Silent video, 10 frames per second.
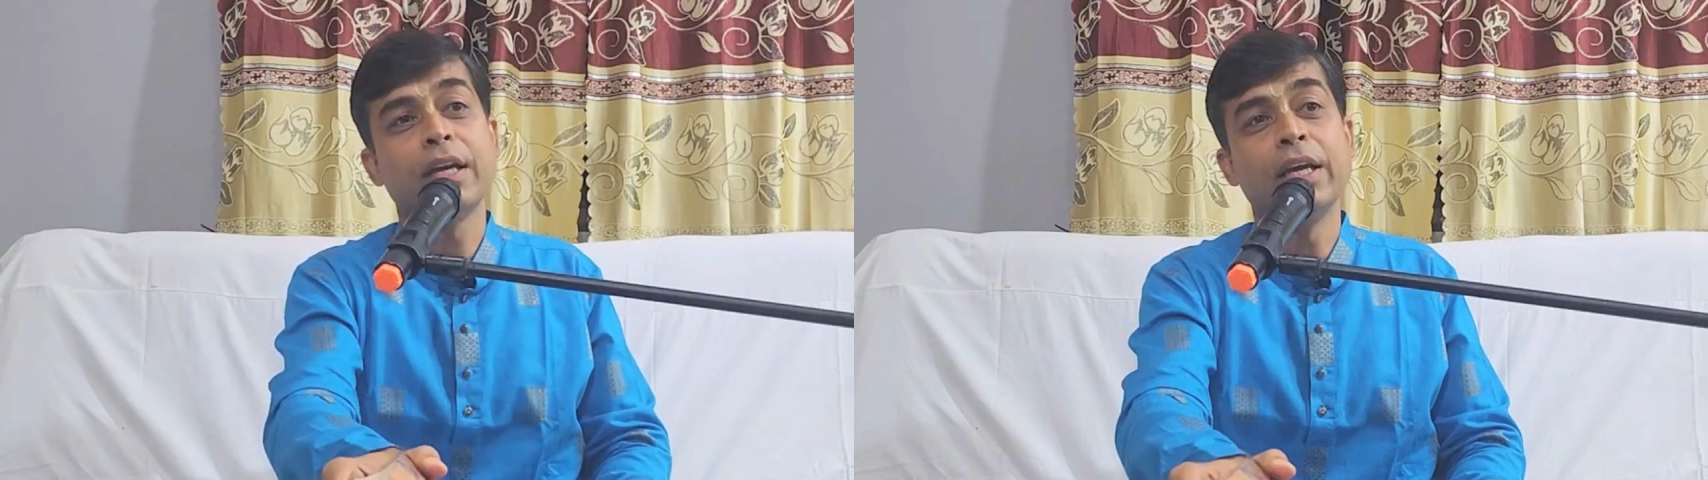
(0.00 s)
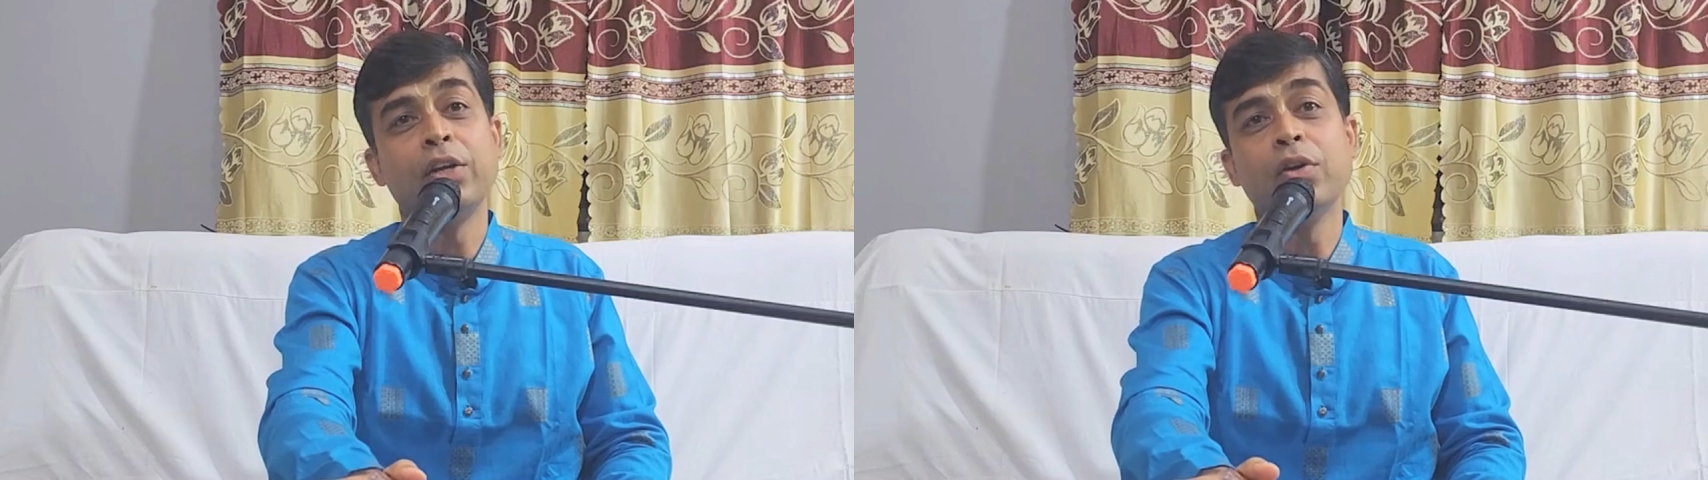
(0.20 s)

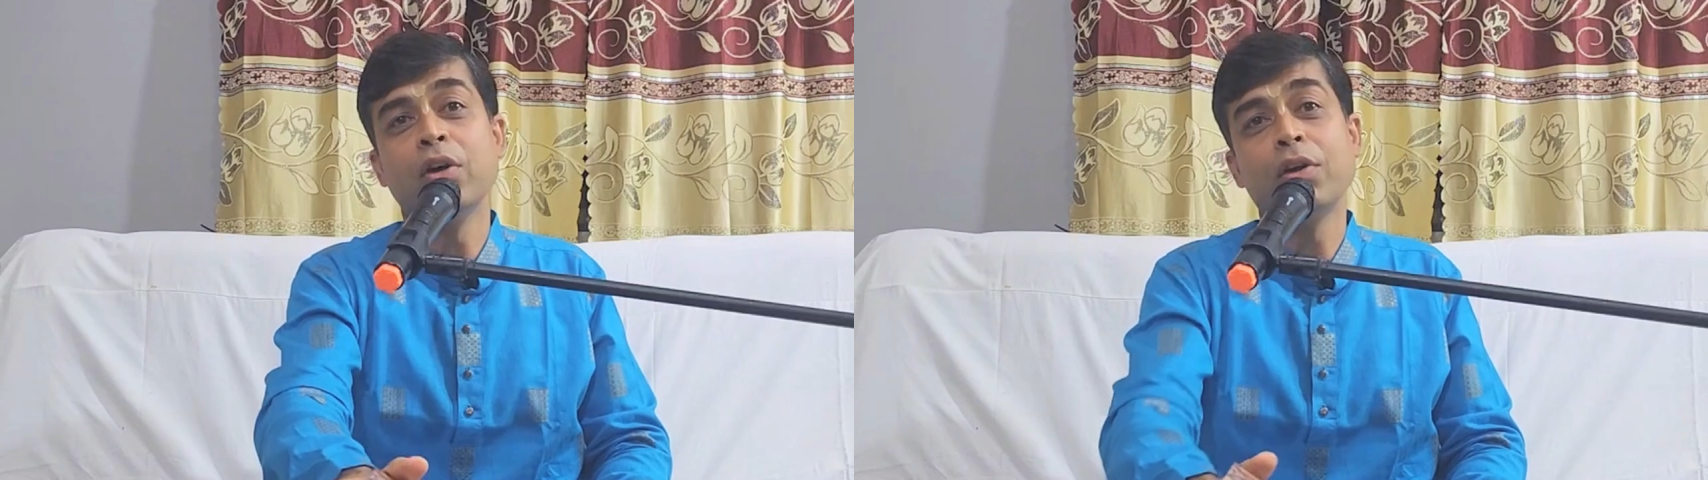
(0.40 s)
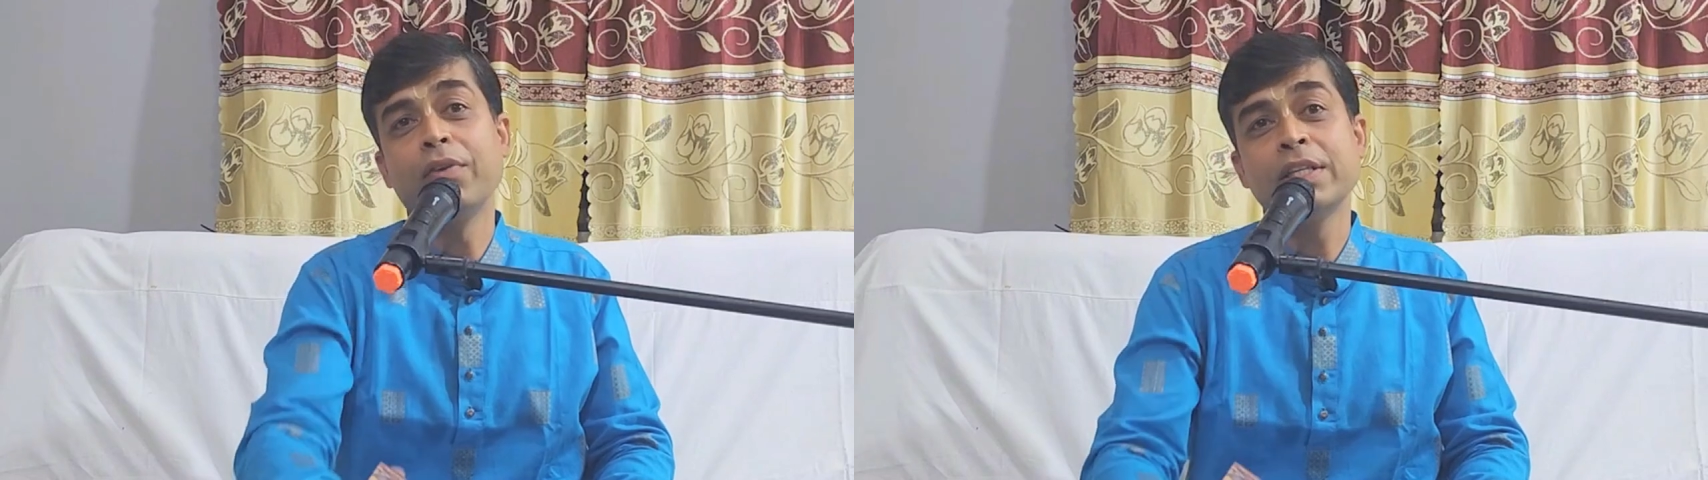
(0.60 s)
and you'll
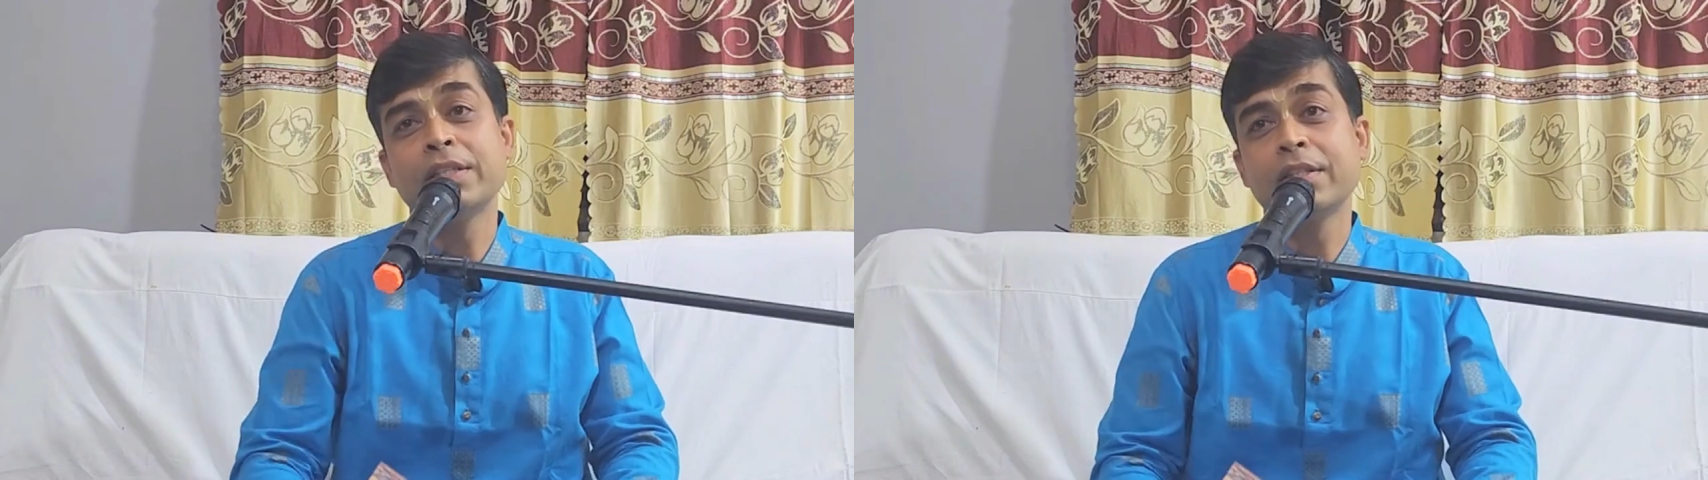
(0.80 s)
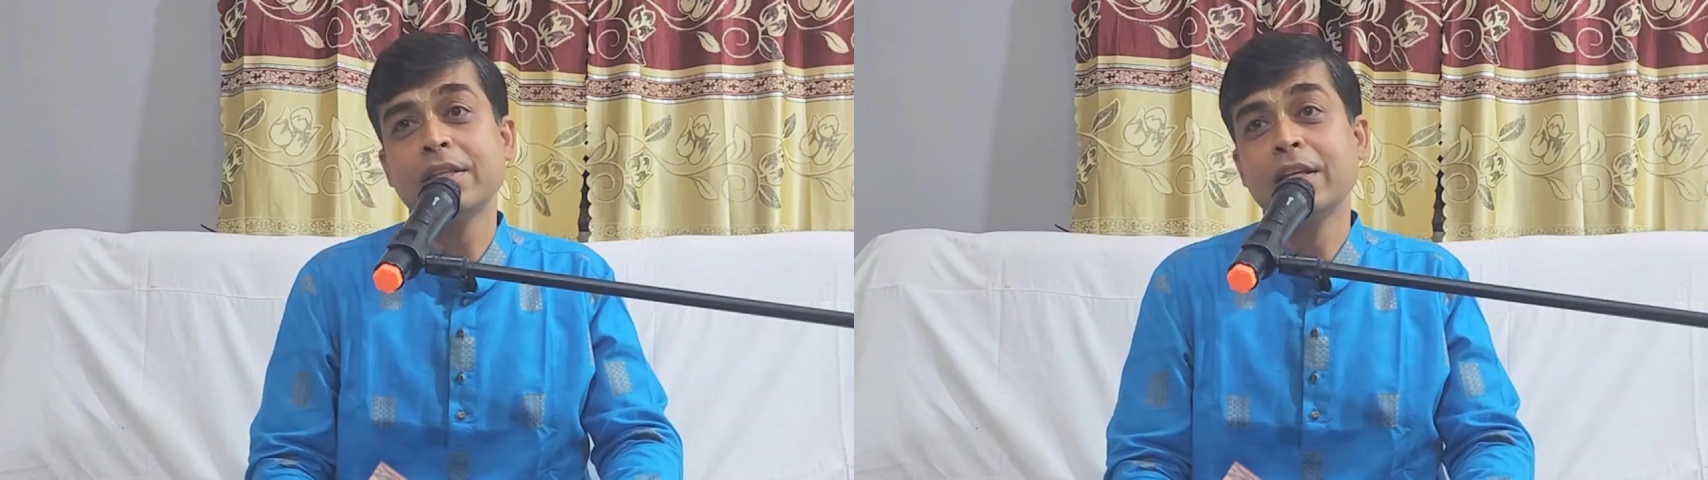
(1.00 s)

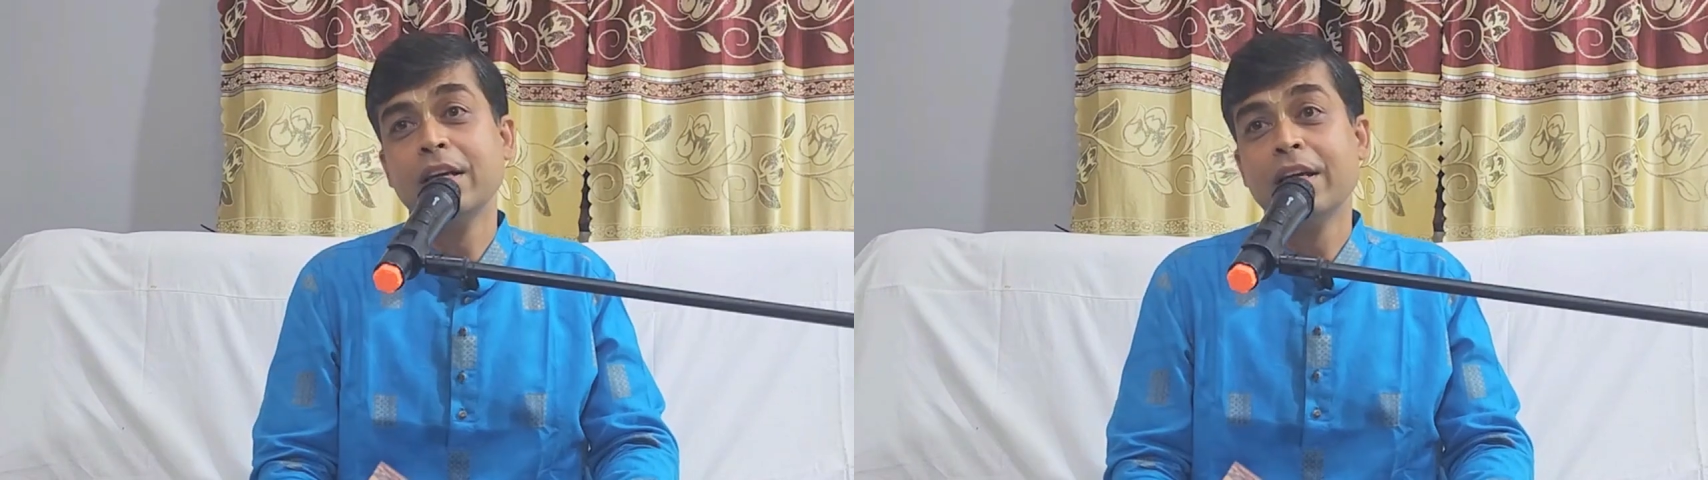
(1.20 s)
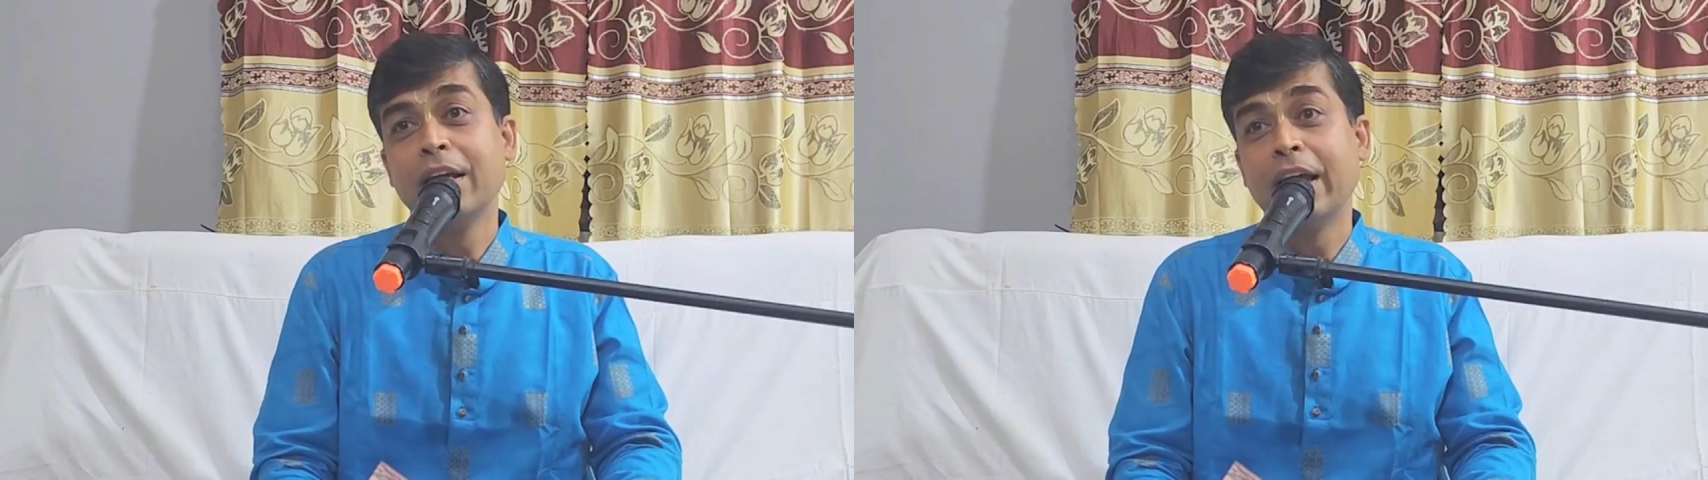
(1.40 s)
always
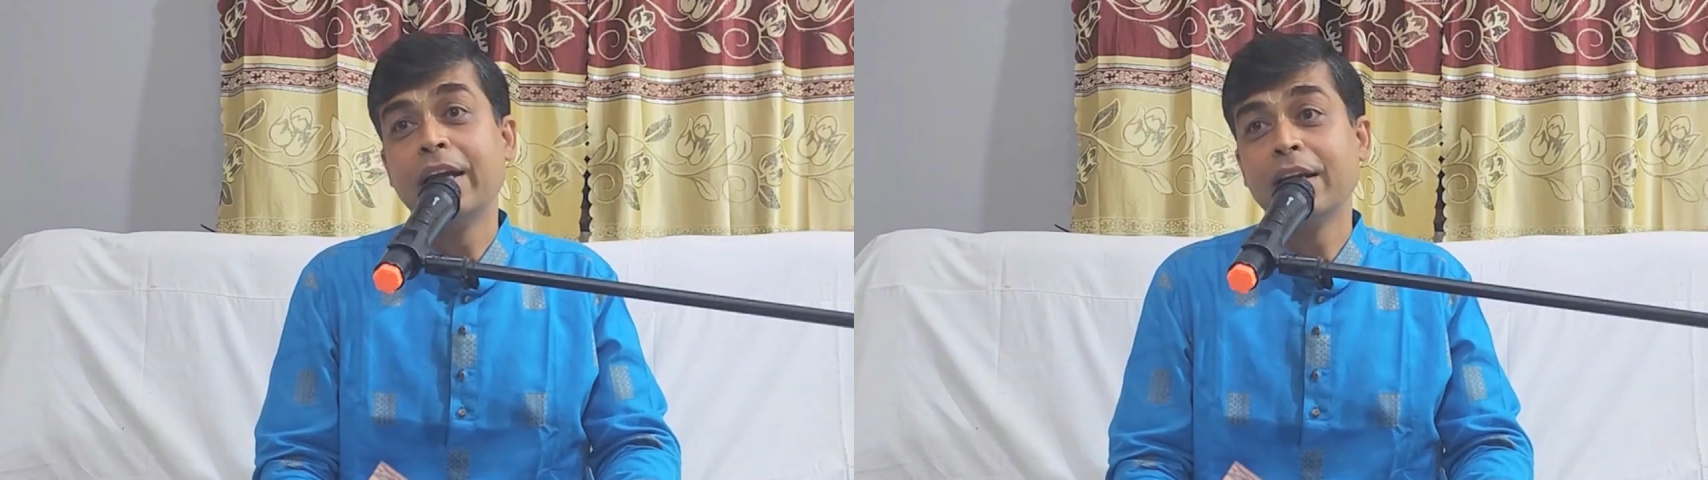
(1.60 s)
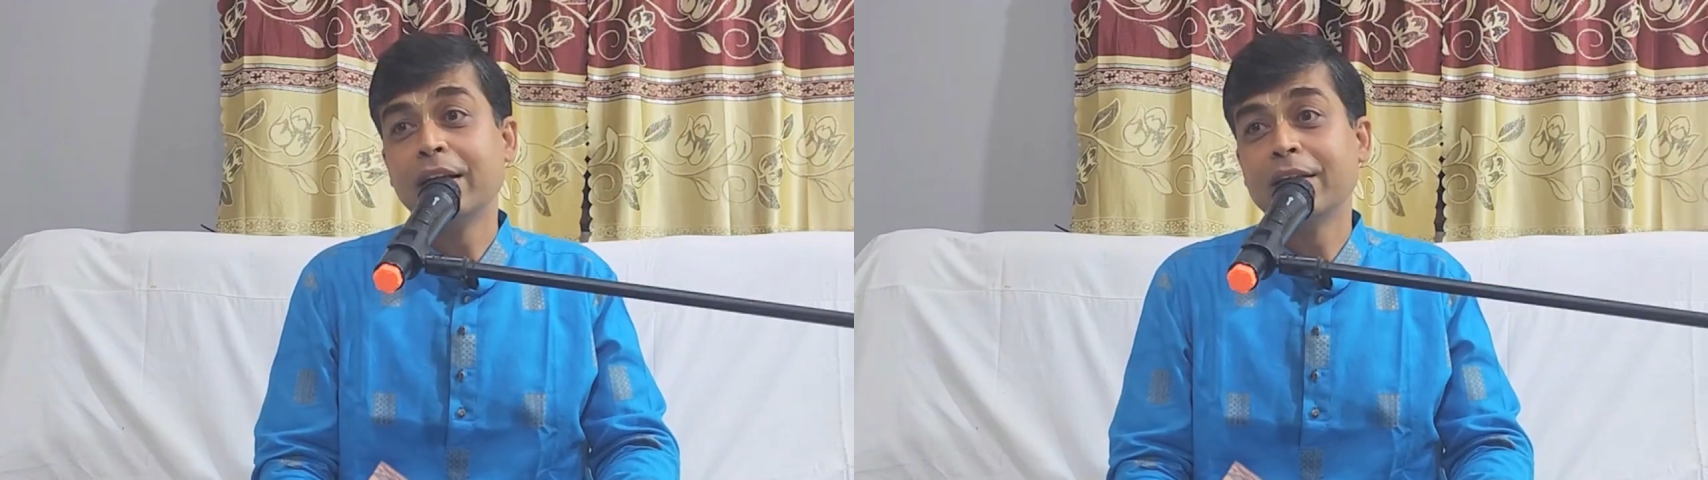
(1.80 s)
and